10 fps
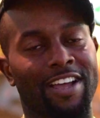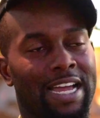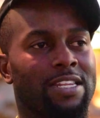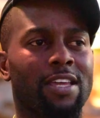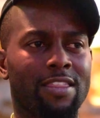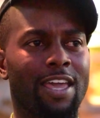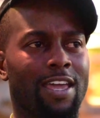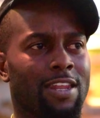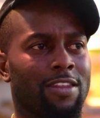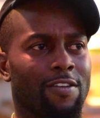I did that,
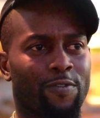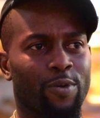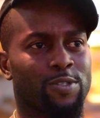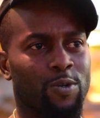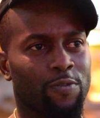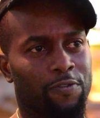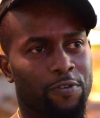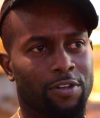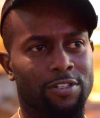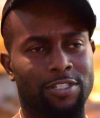and I did a voiceover
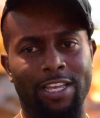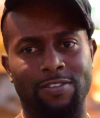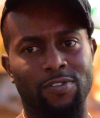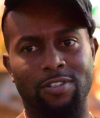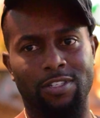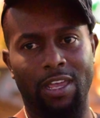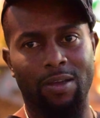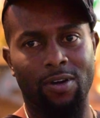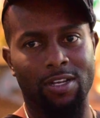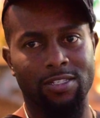for the Jacksonville
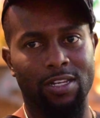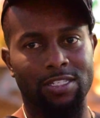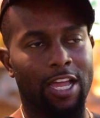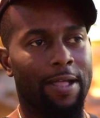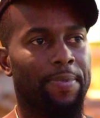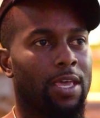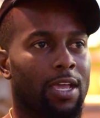Jaguars at a time.